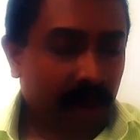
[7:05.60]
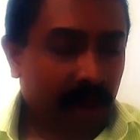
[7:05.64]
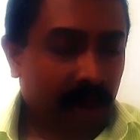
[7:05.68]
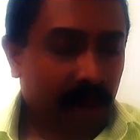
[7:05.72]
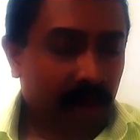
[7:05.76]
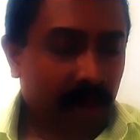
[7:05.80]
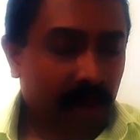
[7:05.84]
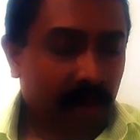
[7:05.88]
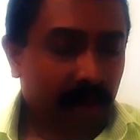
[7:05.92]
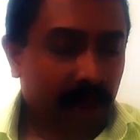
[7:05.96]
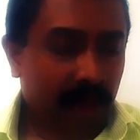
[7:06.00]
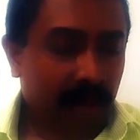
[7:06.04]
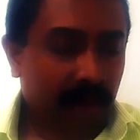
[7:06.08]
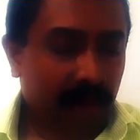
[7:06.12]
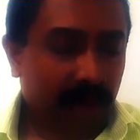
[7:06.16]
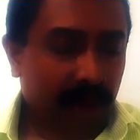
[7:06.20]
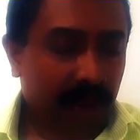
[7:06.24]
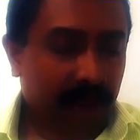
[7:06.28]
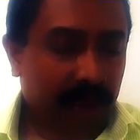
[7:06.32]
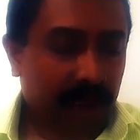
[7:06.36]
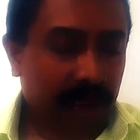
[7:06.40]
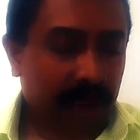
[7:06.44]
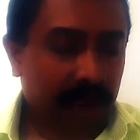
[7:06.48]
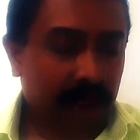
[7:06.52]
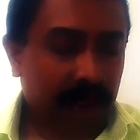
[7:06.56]
All were
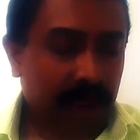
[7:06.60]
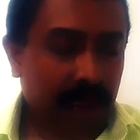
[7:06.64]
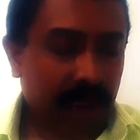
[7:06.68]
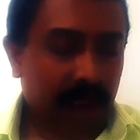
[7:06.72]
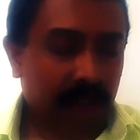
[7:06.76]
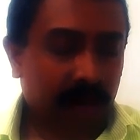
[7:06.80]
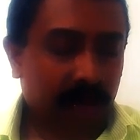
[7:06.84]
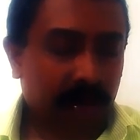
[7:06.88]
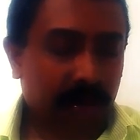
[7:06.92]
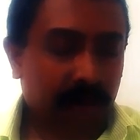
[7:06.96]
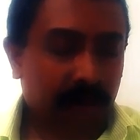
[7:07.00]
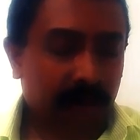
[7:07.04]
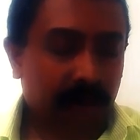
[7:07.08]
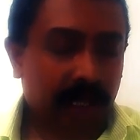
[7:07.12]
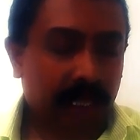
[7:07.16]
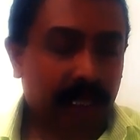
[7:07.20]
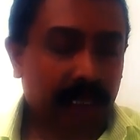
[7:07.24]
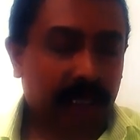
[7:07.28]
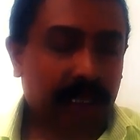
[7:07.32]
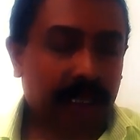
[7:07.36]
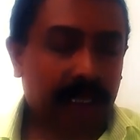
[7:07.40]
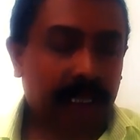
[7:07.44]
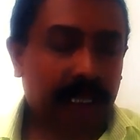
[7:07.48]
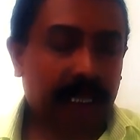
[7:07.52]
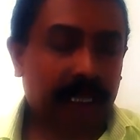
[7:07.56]
watching these
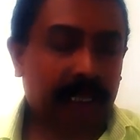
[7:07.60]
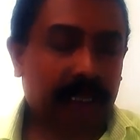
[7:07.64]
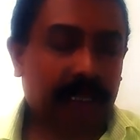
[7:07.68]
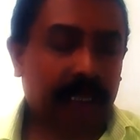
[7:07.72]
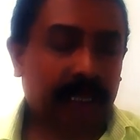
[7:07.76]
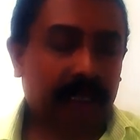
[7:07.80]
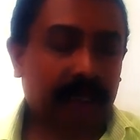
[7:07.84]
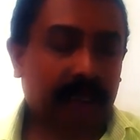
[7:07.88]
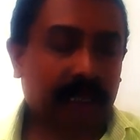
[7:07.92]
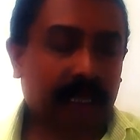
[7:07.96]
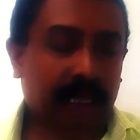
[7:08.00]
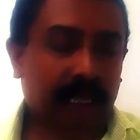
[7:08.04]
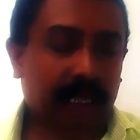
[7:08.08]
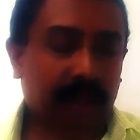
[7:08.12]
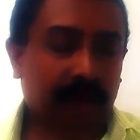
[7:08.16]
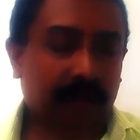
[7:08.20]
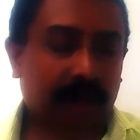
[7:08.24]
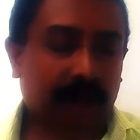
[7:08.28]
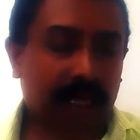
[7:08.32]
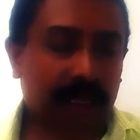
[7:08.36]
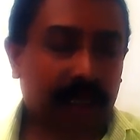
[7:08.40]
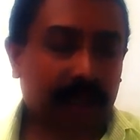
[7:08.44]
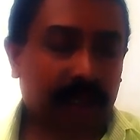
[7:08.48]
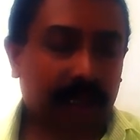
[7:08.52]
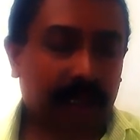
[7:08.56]
poor creatures'
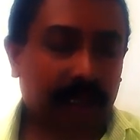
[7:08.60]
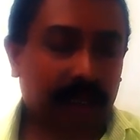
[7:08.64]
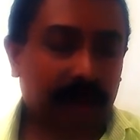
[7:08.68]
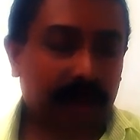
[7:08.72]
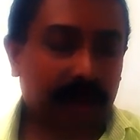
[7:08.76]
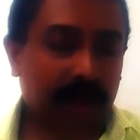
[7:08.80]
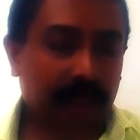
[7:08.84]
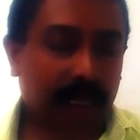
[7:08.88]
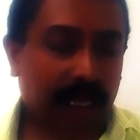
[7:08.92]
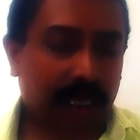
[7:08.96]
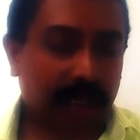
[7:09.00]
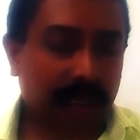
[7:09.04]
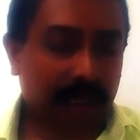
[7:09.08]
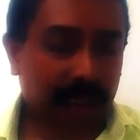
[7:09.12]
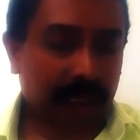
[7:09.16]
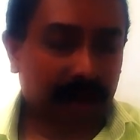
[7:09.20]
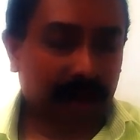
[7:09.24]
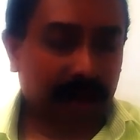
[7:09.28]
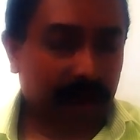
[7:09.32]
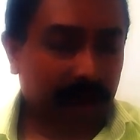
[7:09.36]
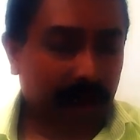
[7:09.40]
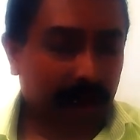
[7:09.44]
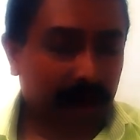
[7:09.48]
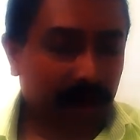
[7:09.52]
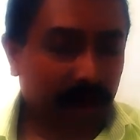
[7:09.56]
convulsions.
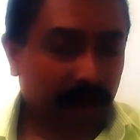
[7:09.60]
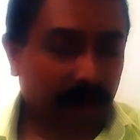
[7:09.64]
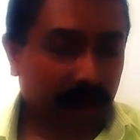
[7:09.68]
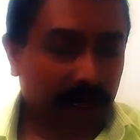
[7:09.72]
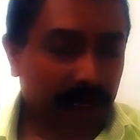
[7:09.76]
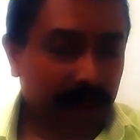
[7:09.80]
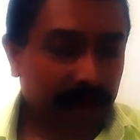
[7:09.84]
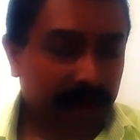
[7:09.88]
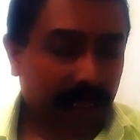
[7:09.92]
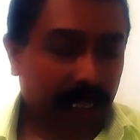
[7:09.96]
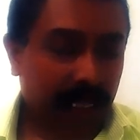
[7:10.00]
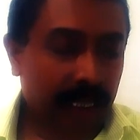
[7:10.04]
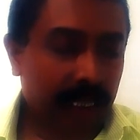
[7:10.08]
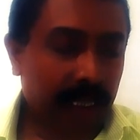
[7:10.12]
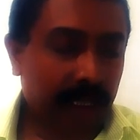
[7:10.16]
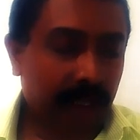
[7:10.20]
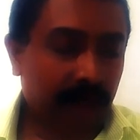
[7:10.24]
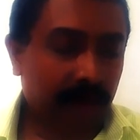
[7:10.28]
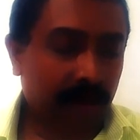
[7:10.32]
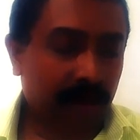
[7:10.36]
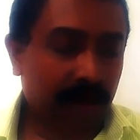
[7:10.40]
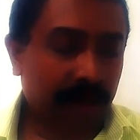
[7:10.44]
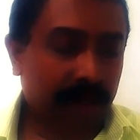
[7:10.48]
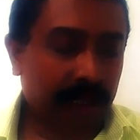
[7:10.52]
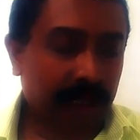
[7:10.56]

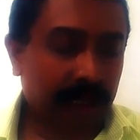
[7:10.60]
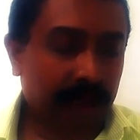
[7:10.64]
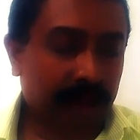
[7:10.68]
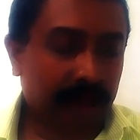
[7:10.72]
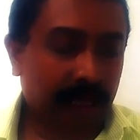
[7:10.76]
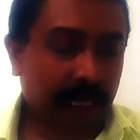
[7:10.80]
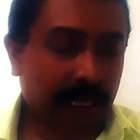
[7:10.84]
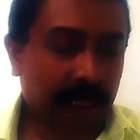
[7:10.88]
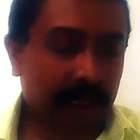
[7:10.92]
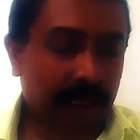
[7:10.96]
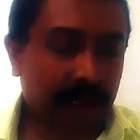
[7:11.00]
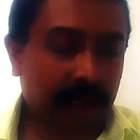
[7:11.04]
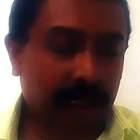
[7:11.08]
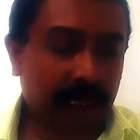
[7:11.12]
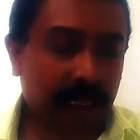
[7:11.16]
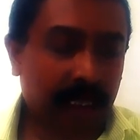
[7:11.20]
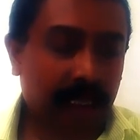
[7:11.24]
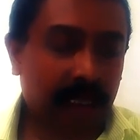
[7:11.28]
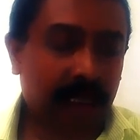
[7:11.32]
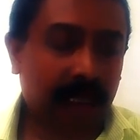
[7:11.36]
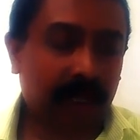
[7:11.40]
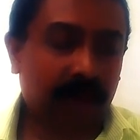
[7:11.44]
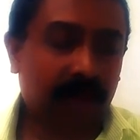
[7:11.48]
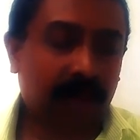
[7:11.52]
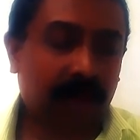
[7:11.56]
Silent on trees, and the
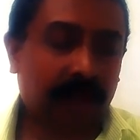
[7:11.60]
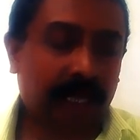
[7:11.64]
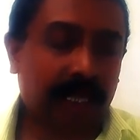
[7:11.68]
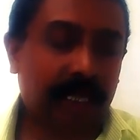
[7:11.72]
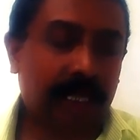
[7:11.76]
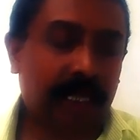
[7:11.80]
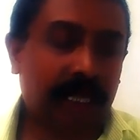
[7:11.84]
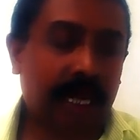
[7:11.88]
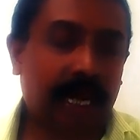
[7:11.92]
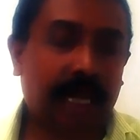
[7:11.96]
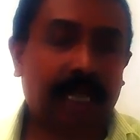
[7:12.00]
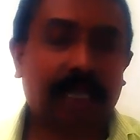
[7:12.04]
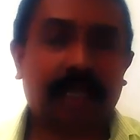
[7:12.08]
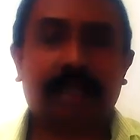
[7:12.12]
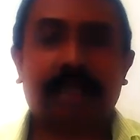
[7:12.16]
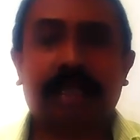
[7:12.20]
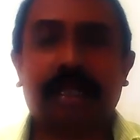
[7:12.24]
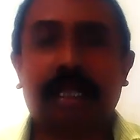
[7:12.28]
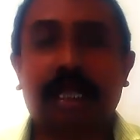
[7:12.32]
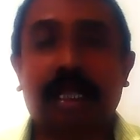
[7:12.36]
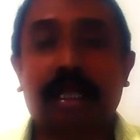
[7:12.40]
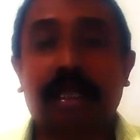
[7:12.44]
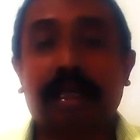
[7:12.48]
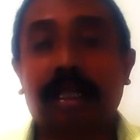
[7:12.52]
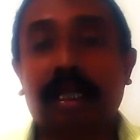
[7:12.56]
children wide-eyed
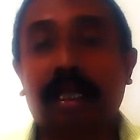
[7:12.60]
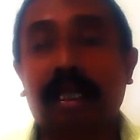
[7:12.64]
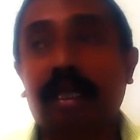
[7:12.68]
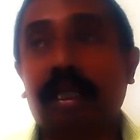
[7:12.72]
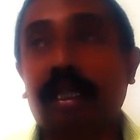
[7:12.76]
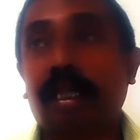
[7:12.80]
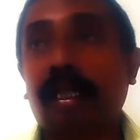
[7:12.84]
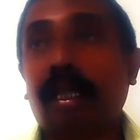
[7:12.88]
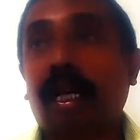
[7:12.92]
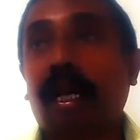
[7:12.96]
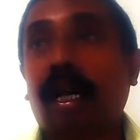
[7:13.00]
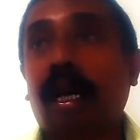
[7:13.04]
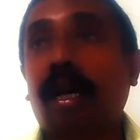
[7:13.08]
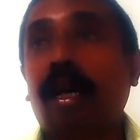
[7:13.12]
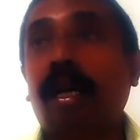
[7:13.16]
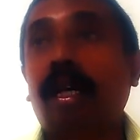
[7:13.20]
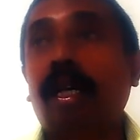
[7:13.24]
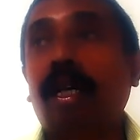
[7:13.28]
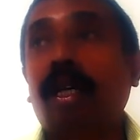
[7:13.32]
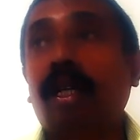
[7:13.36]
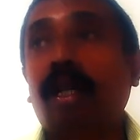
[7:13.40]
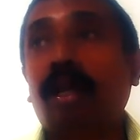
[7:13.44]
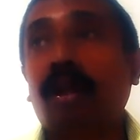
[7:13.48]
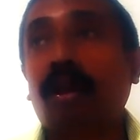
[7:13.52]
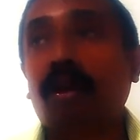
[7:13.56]
still. Children are
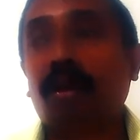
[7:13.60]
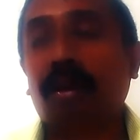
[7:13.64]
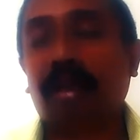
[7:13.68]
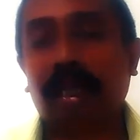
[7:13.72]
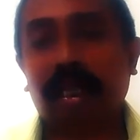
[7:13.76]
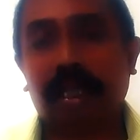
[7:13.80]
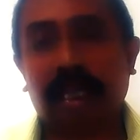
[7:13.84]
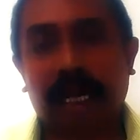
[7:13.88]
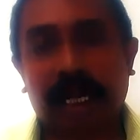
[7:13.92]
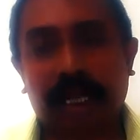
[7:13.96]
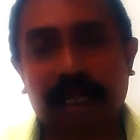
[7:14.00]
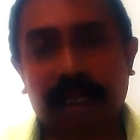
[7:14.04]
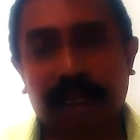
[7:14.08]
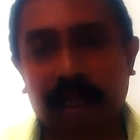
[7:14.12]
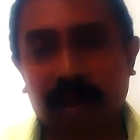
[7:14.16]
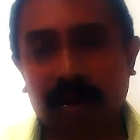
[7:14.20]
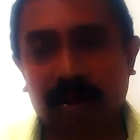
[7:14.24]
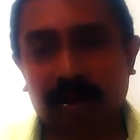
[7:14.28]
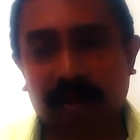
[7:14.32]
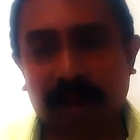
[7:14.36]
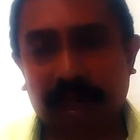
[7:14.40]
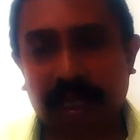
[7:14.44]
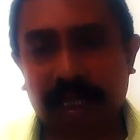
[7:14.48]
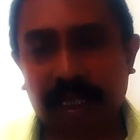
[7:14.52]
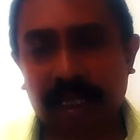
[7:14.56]
looking at
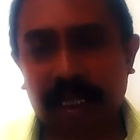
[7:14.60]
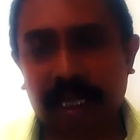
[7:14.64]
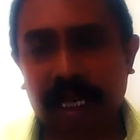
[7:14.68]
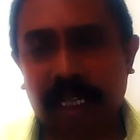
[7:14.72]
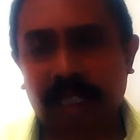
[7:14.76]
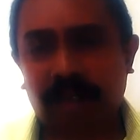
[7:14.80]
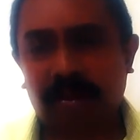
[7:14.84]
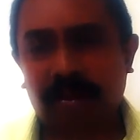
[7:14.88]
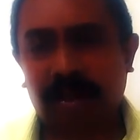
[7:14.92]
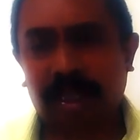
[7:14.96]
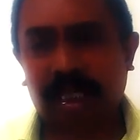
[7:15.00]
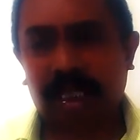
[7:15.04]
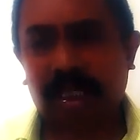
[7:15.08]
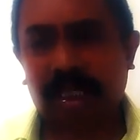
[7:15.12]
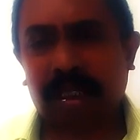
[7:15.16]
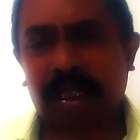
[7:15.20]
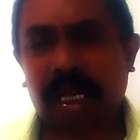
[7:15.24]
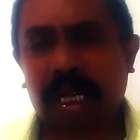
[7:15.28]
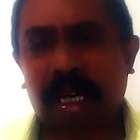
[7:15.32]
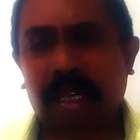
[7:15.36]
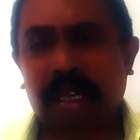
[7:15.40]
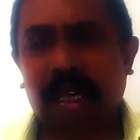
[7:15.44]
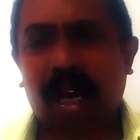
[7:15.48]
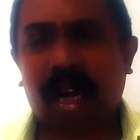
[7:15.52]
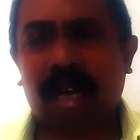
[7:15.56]
them wide-eyed because
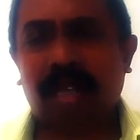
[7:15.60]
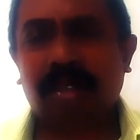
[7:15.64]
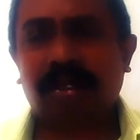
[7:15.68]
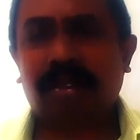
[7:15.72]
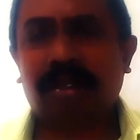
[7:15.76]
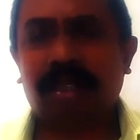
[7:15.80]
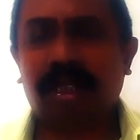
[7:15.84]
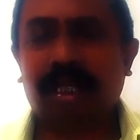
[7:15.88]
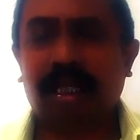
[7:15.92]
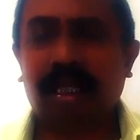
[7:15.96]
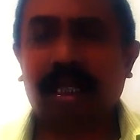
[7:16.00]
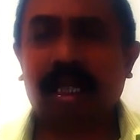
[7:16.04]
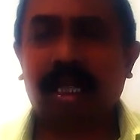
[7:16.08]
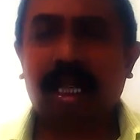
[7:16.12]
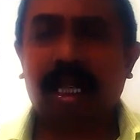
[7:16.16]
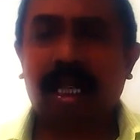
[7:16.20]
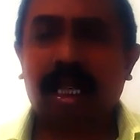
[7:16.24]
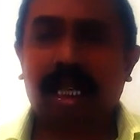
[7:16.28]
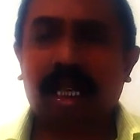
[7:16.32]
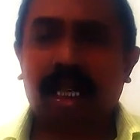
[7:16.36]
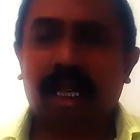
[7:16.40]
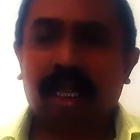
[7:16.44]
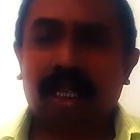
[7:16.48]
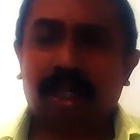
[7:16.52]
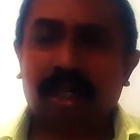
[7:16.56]
they are dancing,
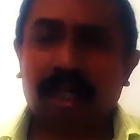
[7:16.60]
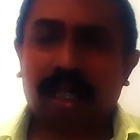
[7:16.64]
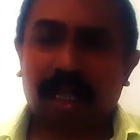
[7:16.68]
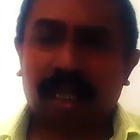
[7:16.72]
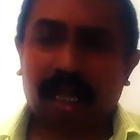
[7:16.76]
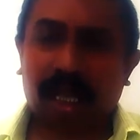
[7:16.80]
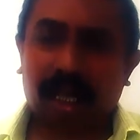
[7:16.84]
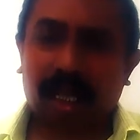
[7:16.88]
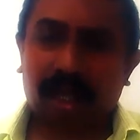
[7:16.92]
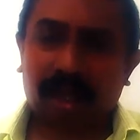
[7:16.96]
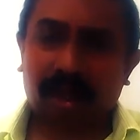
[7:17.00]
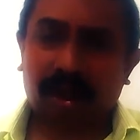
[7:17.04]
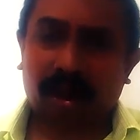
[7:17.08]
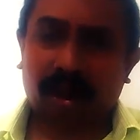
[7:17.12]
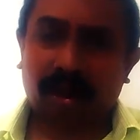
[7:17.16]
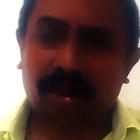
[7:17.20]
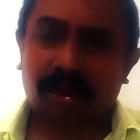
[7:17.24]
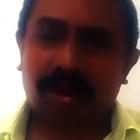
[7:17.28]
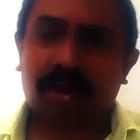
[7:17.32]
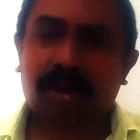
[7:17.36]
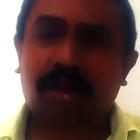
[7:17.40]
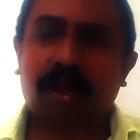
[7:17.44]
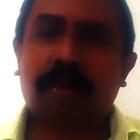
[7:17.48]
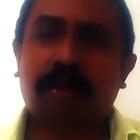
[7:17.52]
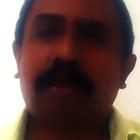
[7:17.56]

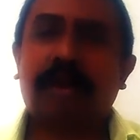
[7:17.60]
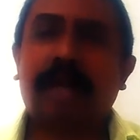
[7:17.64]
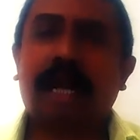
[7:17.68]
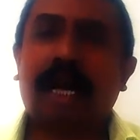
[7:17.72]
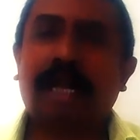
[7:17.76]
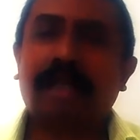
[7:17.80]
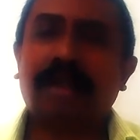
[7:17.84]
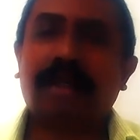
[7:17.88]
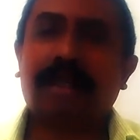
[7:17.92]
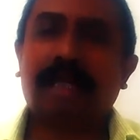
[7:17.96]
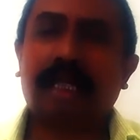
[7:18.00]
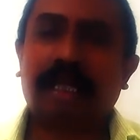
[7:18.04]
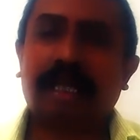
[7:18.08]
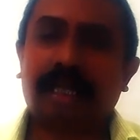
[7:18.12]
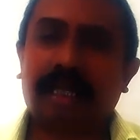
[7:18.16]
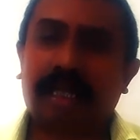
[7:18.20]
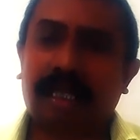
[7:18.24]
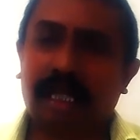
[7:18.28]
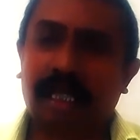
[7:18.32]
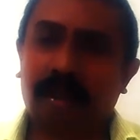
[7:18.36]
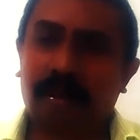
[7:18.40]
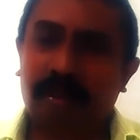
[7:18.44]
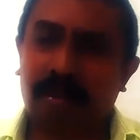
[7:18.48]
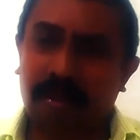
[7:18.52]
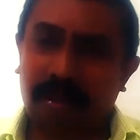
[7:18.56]
non-stop dancing
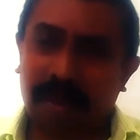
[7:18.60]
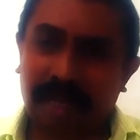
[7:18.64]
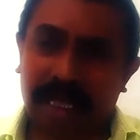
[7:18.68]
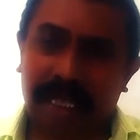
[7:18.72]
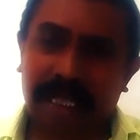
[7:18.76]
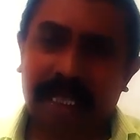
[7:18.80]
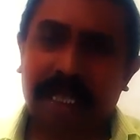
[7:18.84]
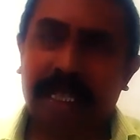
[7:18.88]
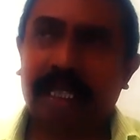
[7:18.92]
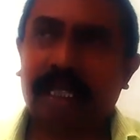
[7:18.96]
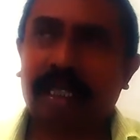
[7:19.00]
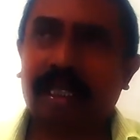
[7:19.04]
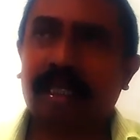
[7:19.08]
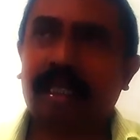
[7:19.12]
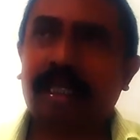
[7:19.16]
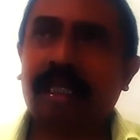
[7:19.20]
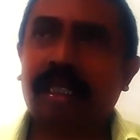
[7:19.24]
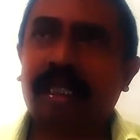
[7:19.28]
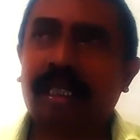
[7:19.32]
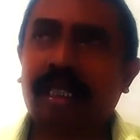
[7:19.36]
till bleeding.